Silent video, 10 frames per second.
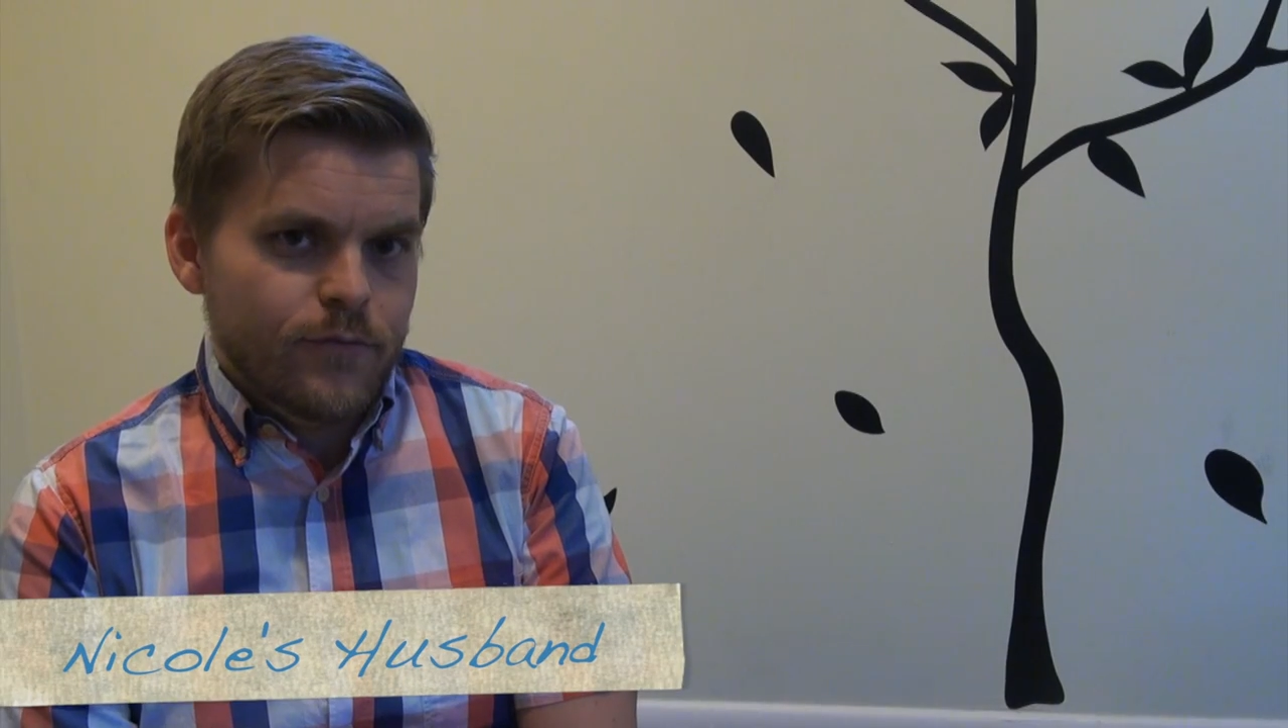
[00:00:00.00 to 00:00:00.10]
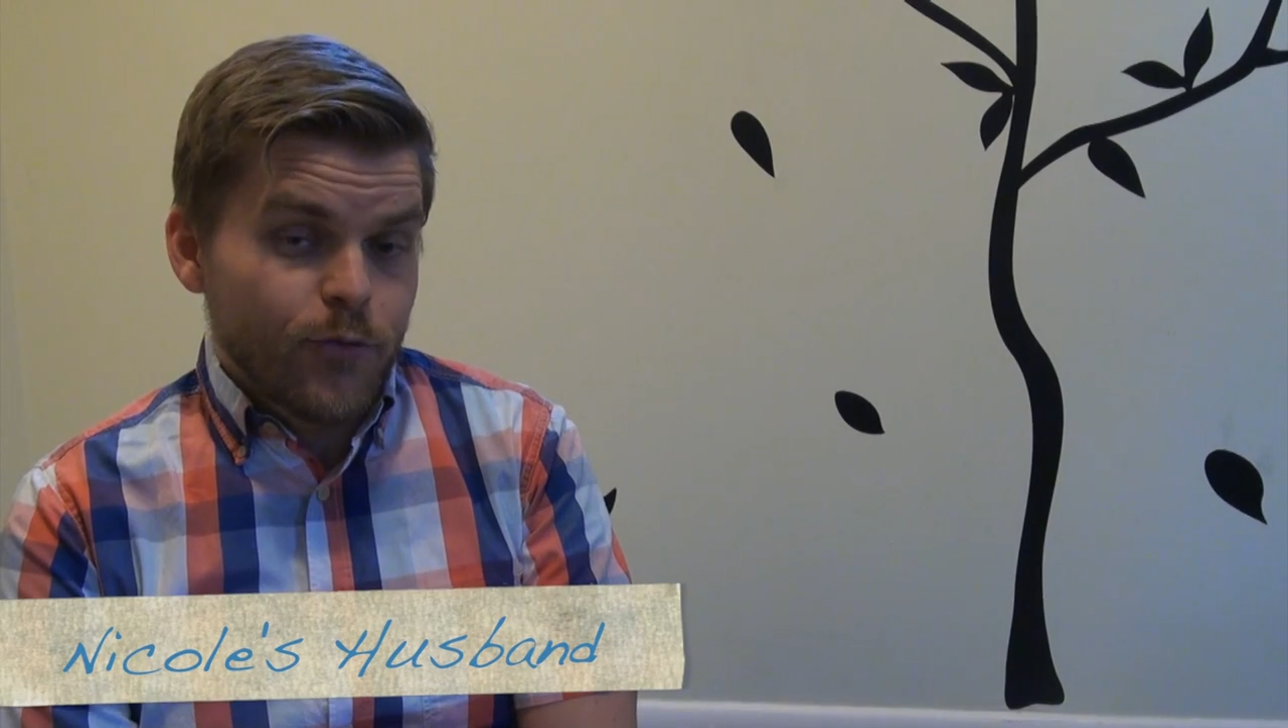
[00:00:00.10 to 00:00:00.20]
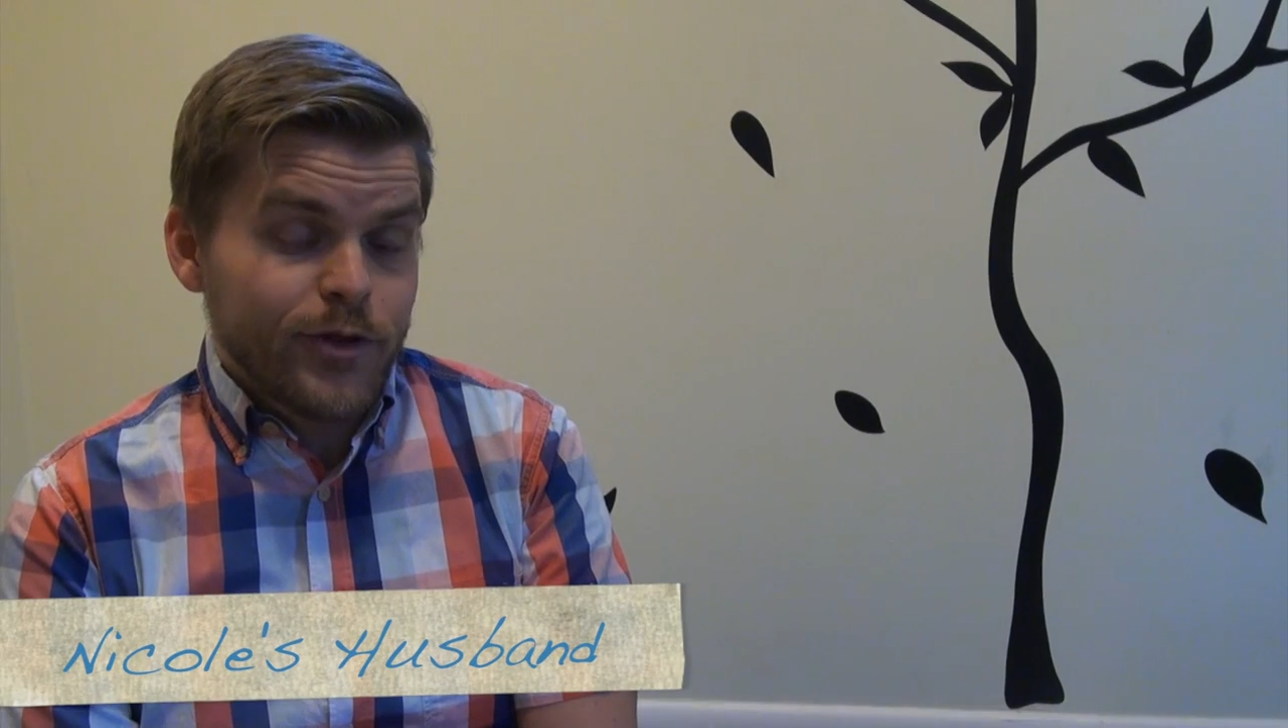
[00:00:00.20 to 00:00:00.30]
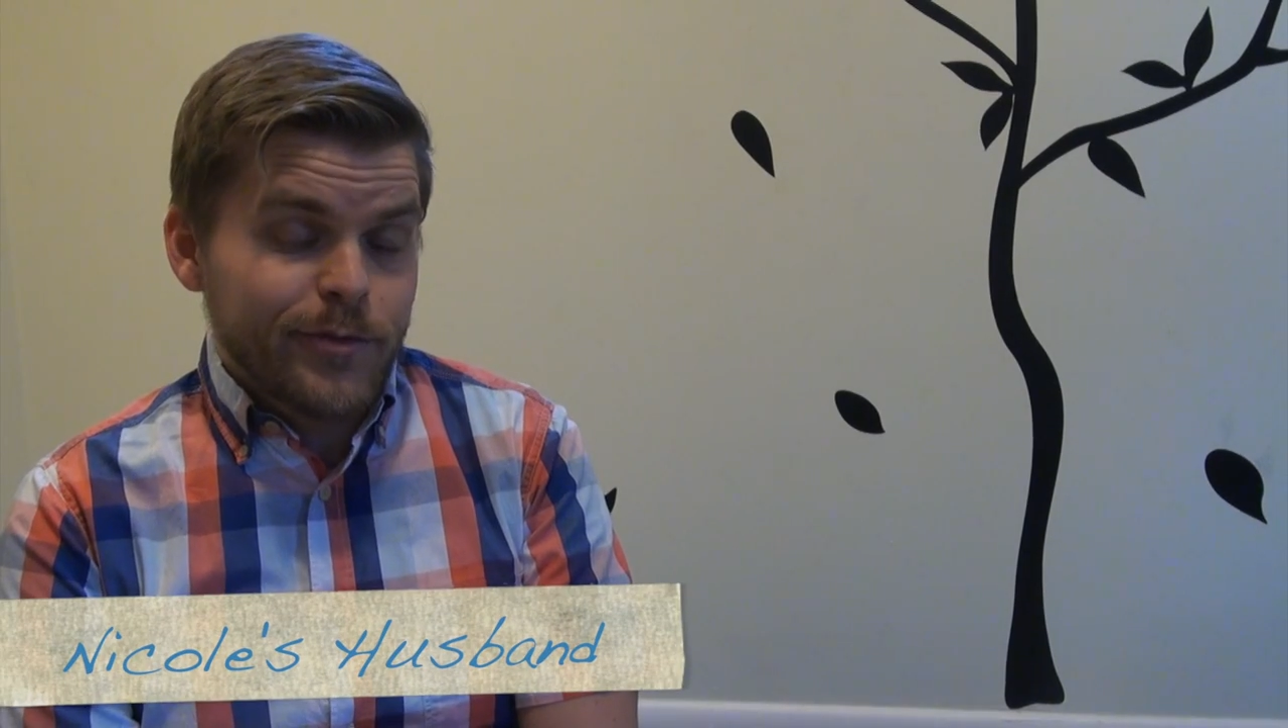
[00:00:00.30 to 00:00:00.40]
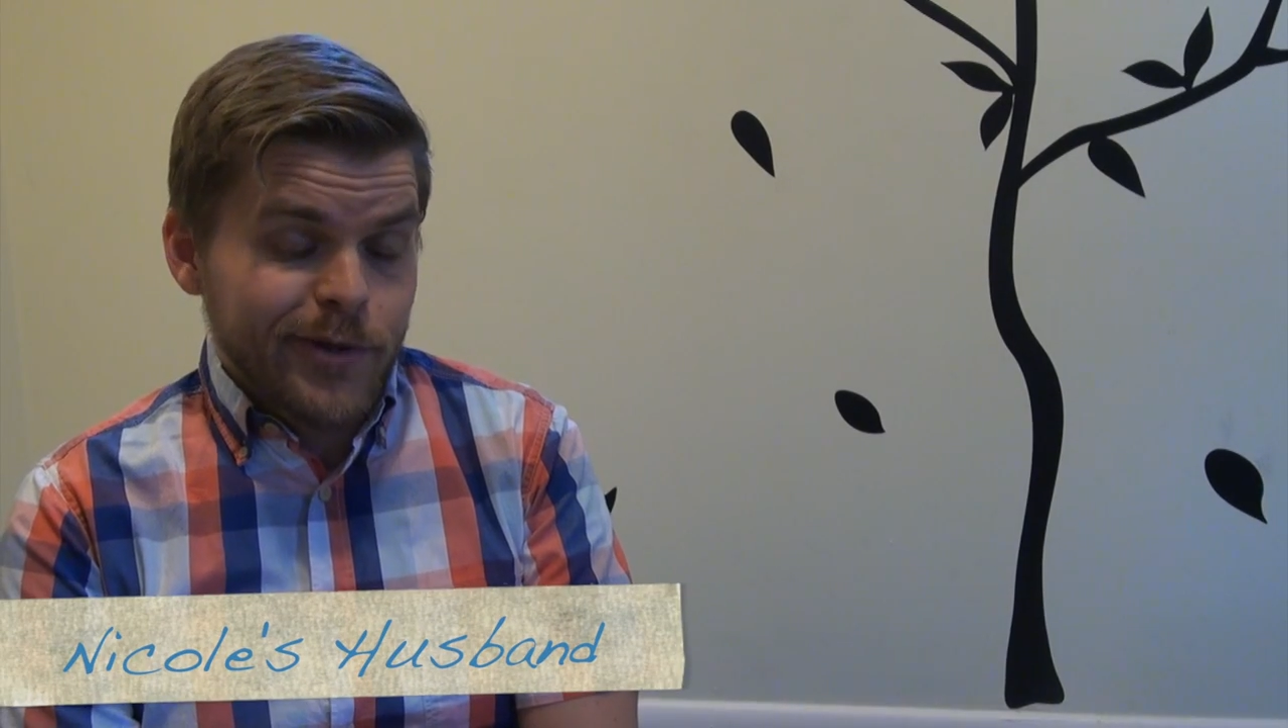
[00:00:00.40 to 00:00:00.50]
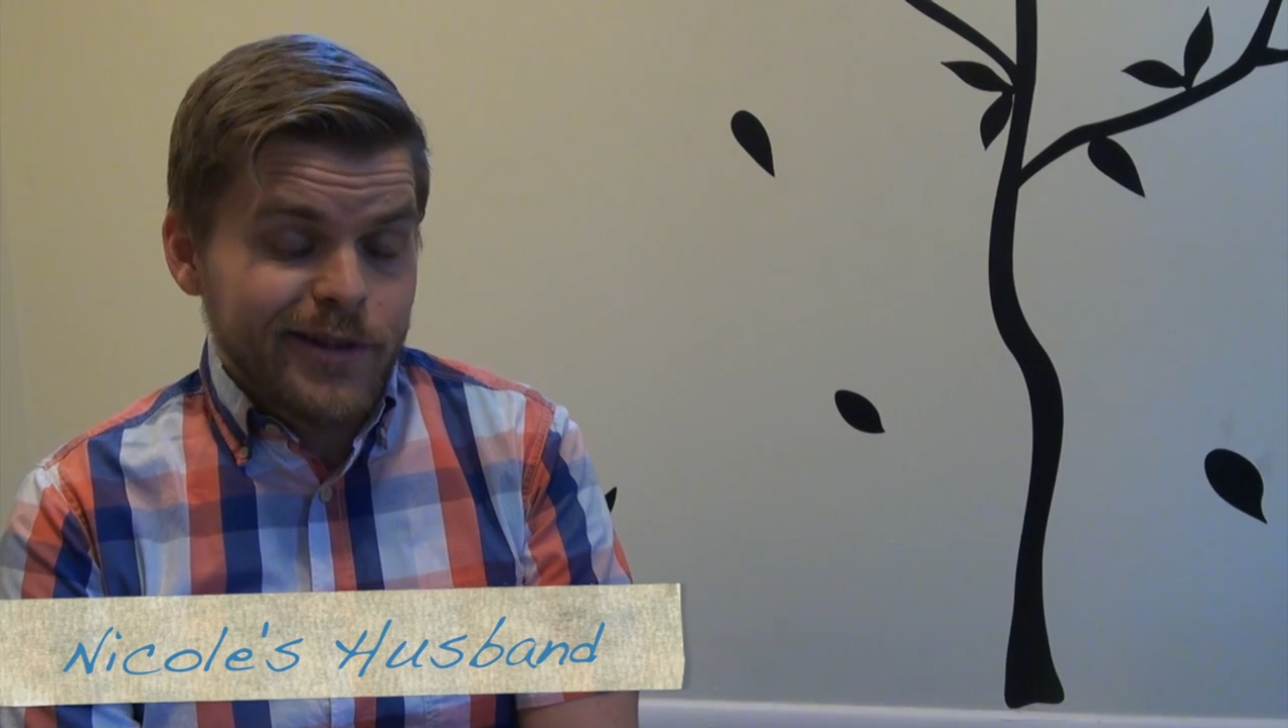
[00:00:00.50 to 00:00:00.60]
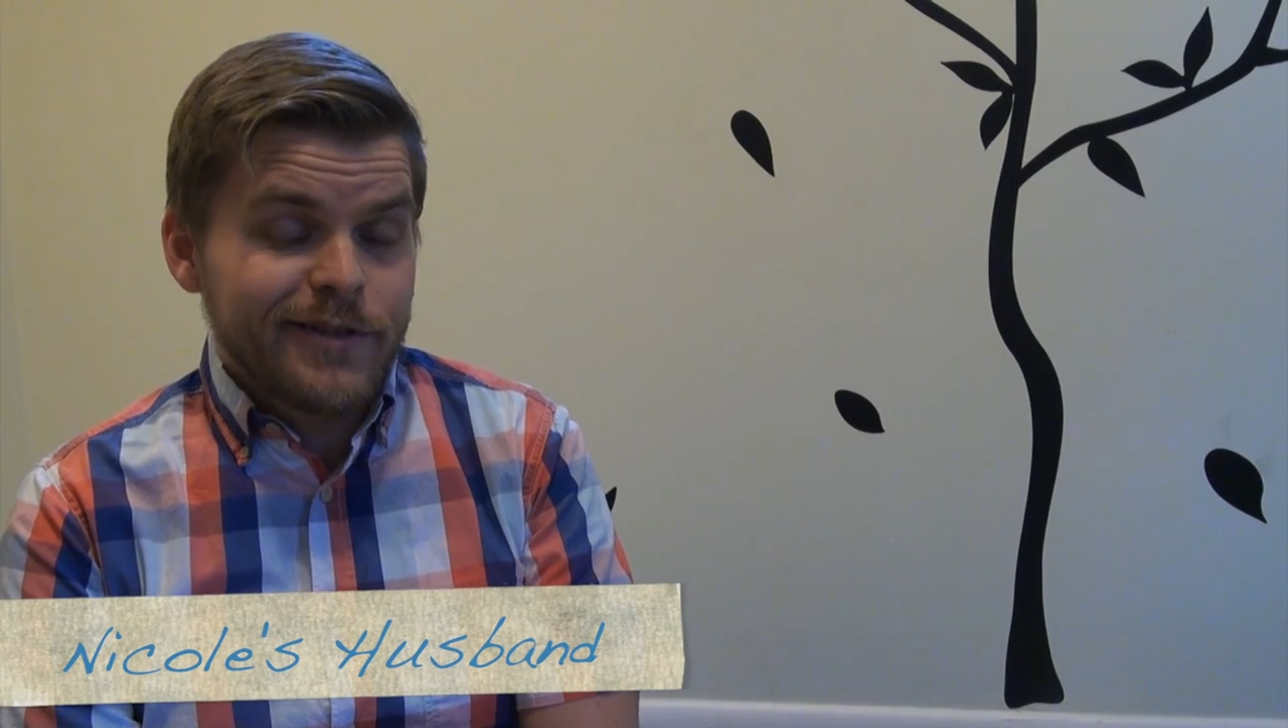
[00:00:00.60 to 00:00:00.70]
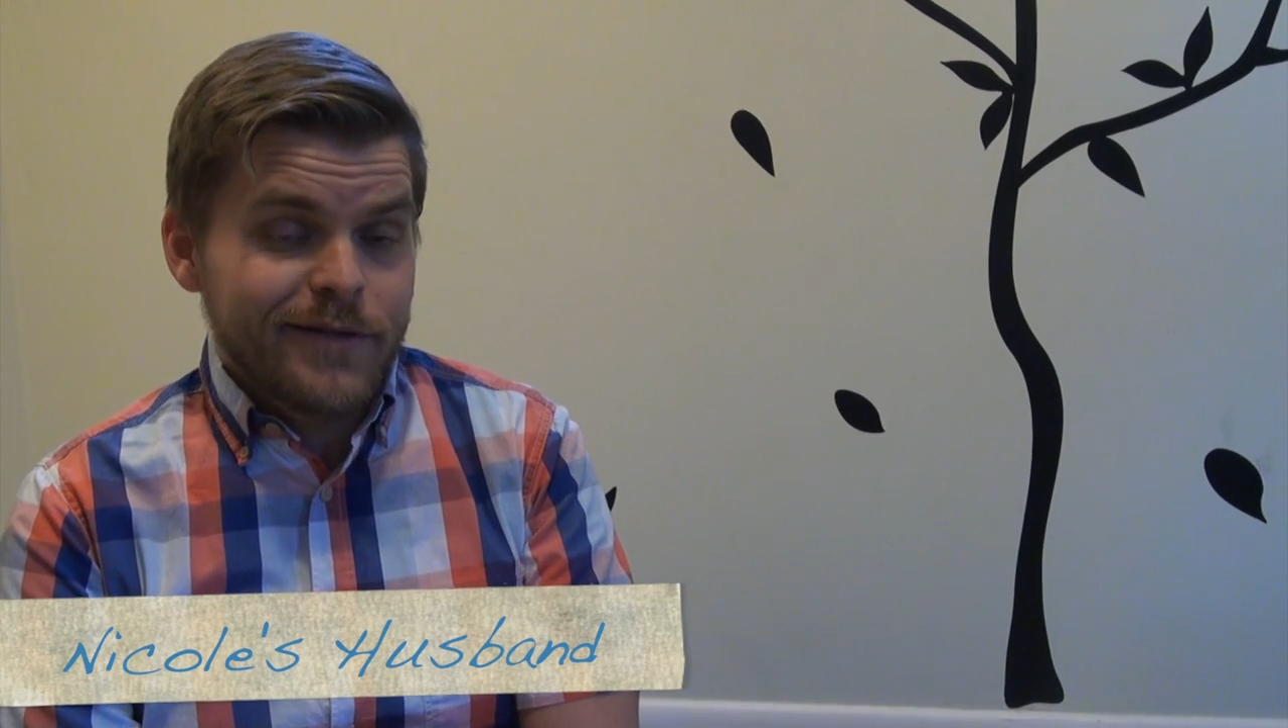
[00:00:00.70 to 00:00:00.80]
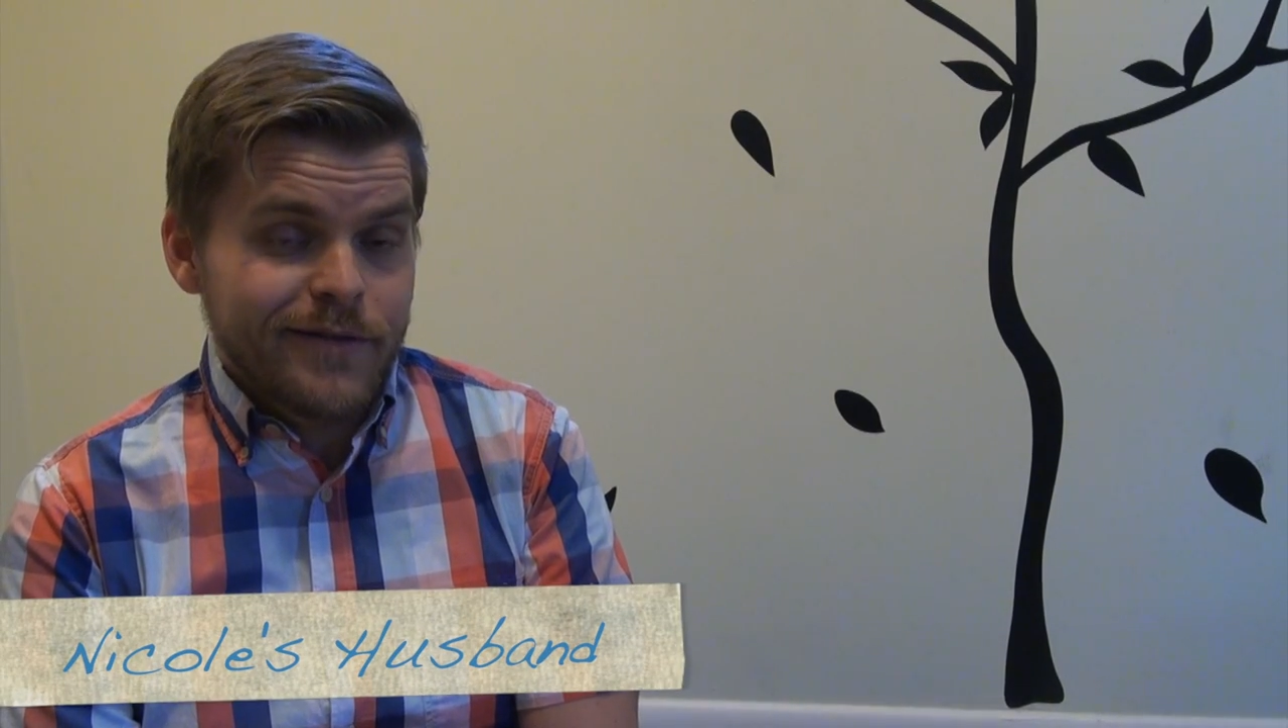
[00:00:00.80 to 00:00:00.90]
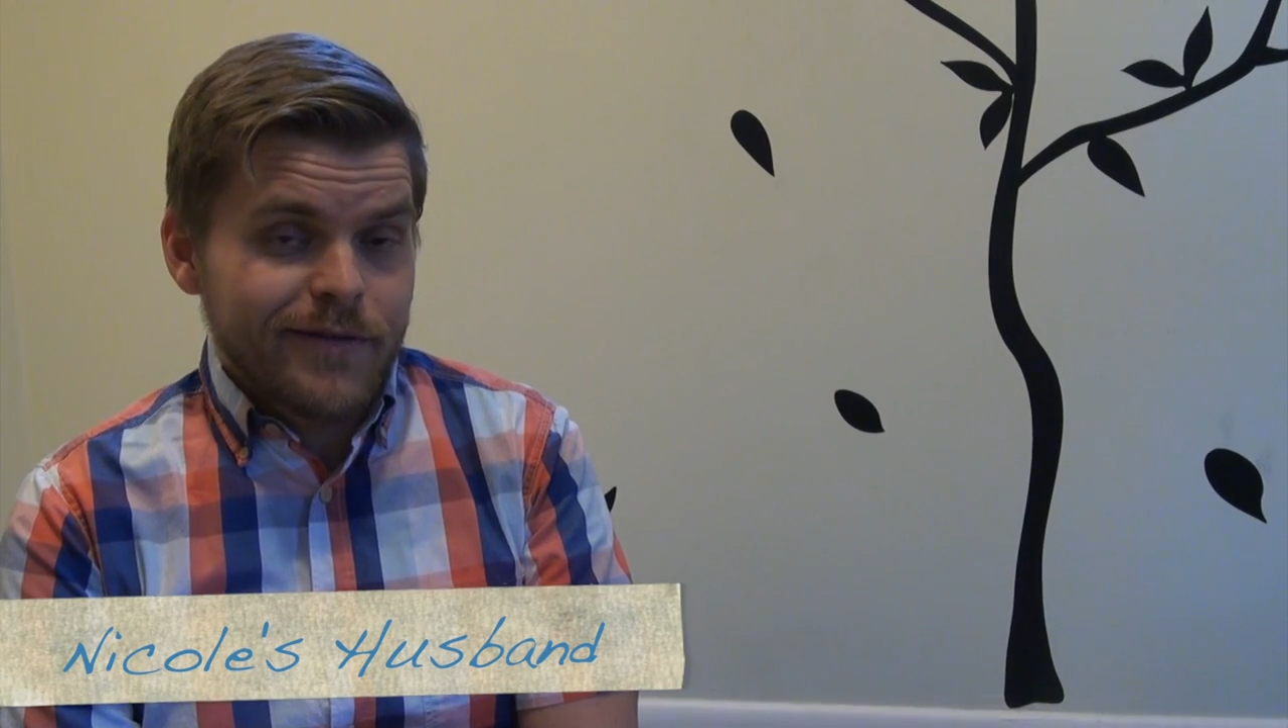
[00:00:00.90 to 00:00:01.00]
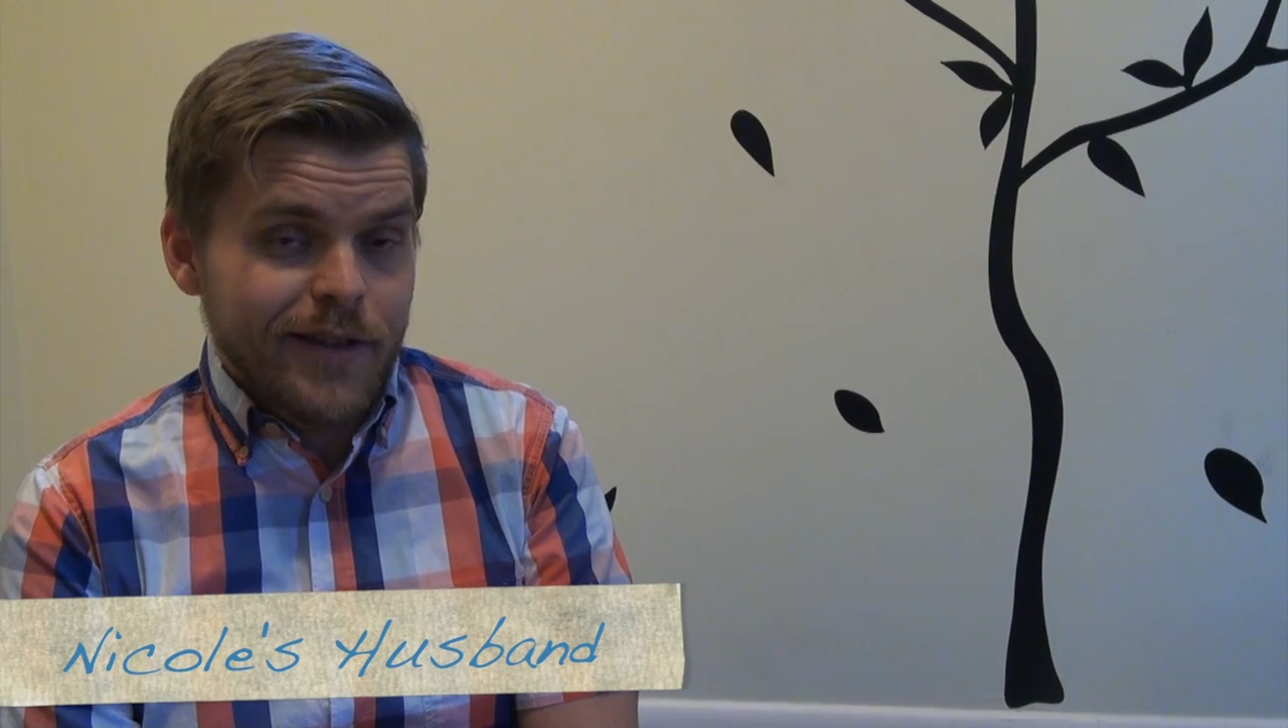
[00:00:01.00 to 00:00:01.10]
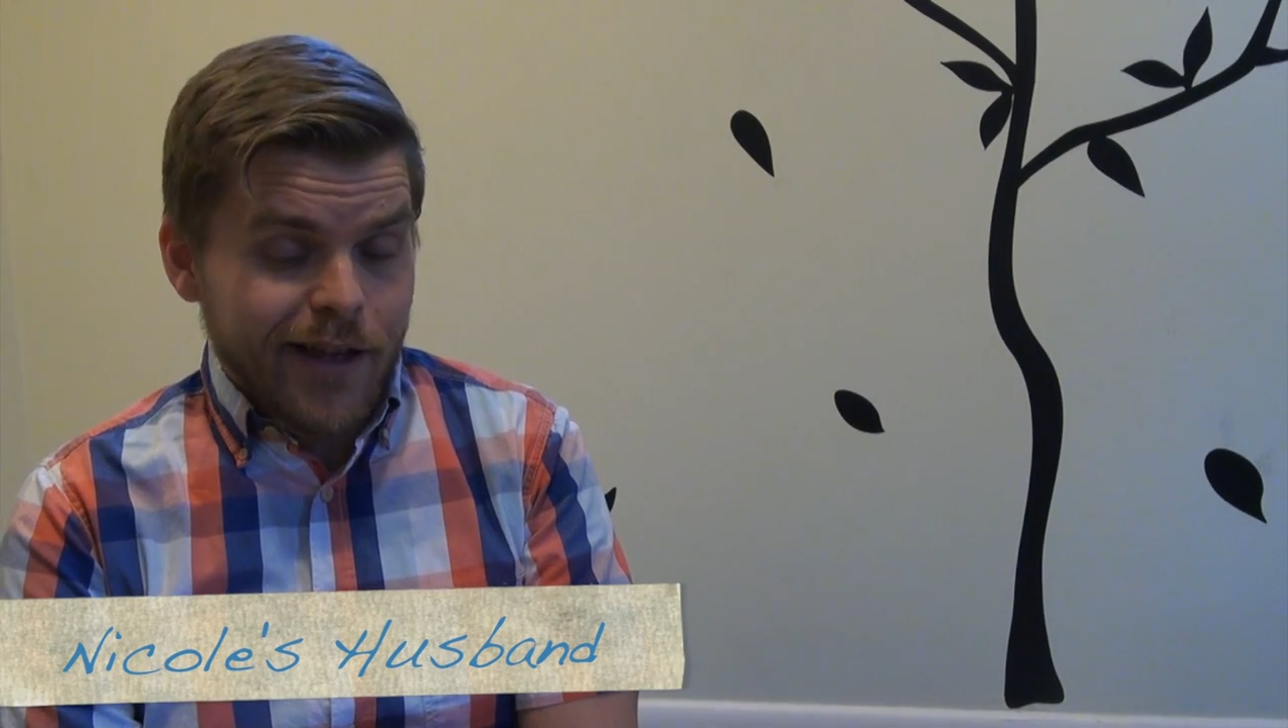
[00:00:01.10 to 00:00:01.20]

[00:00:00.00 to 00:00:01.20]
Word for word: Which means